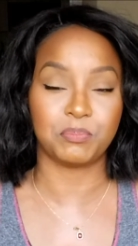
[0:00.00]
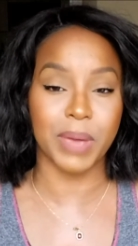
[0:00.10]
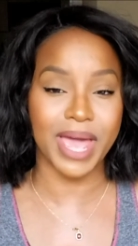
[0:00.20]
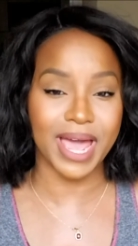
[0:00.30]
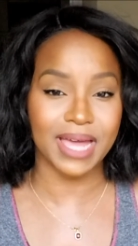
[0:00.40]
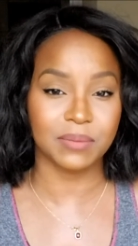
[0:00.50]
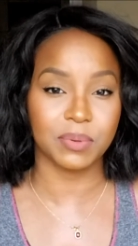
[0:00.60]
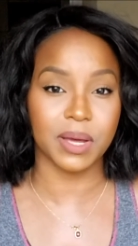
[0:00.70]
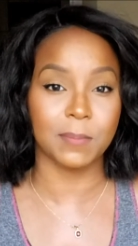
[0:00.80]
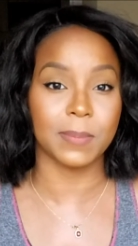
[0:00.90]
bad
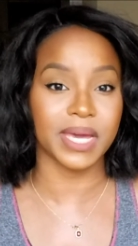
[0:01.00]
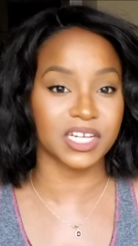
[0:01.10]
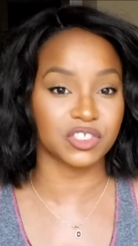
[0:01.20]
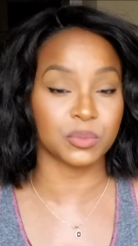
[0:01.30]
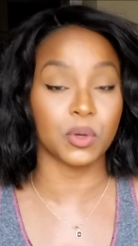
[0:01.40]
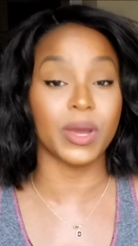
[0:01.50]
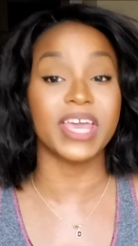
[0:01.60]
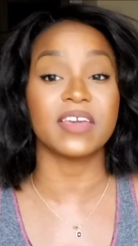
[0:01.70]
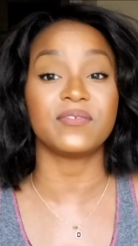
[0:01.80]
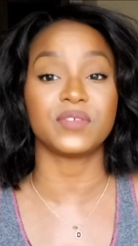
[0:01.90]
but manageable
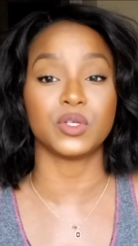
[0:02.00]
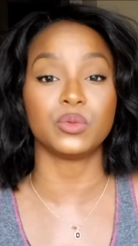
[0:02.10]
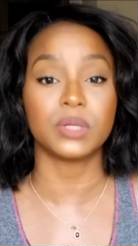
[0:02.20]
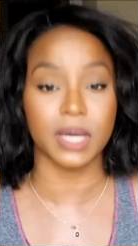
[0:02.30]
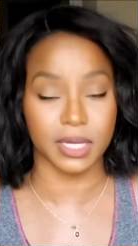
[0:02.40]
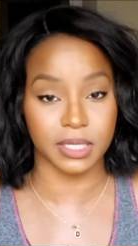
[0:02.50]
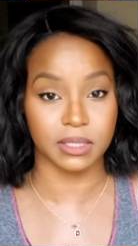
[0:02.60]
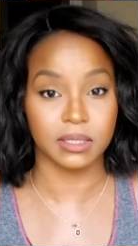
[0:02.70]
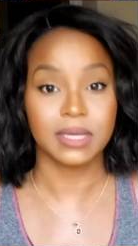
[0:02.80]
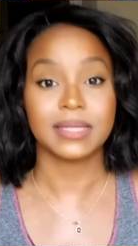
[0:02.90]
if you cut
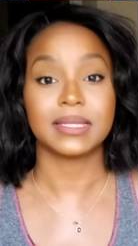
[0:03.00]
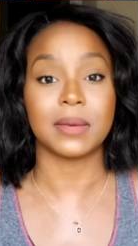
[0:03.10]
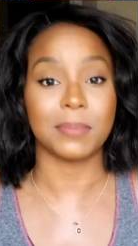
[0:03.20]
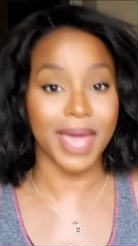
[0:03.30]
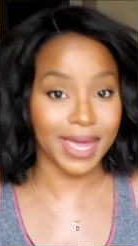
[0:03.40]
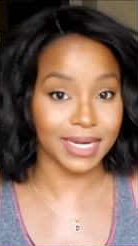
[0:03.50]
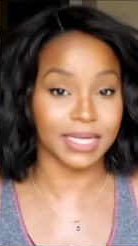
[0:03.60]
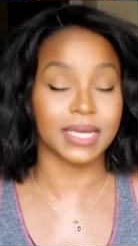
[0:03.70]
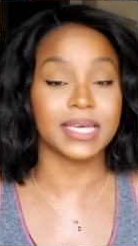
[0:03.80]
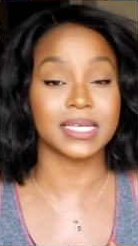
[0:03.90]
it. The
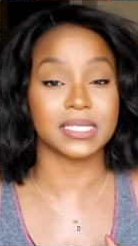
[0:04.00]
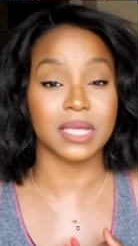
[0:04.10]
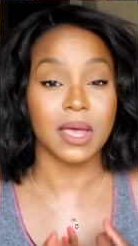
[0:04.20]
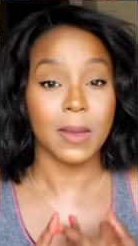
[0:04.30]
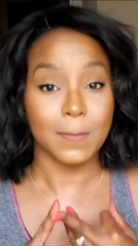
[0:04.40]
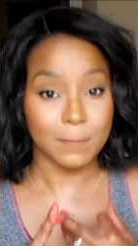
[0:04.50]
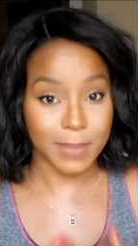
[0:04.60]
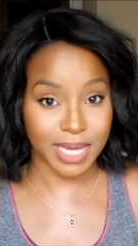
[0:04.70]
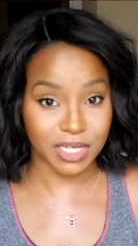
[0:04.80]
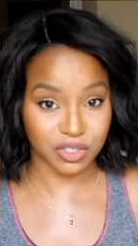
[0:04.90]
matting is
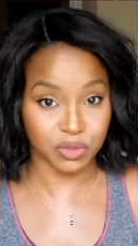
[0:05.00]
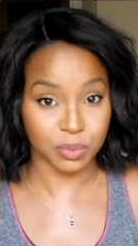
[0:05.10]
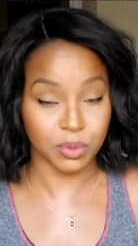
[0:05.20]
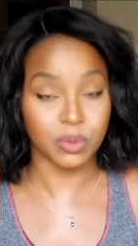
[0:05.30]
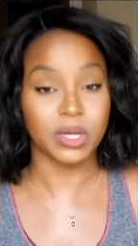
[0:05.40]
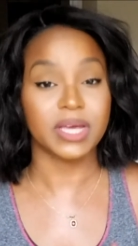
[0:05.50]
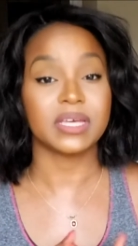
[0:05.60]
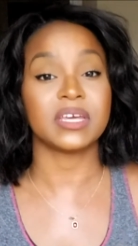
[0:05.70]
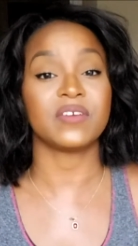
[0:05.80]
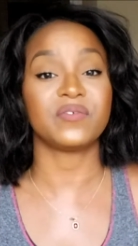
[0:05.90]
manageable
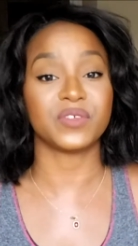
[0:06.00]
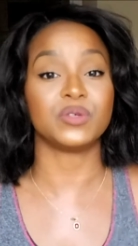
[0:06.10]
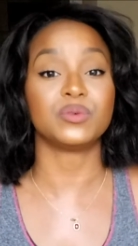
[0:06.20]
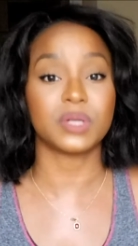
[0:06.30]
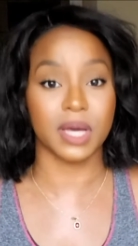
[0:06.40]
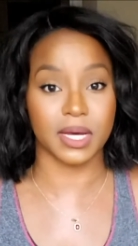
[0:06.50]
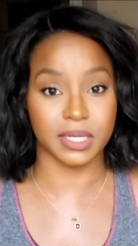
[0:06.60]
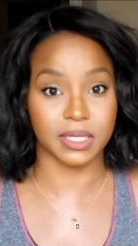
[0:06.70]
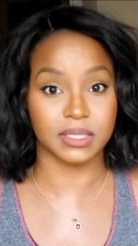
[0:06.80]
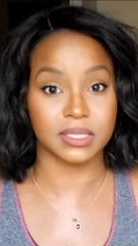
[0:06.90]
if you cut
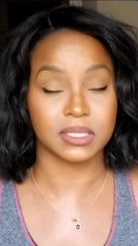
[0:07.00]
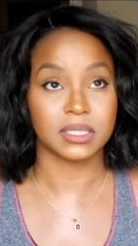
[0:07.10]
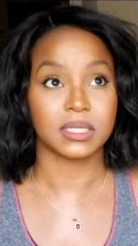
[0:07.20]
it.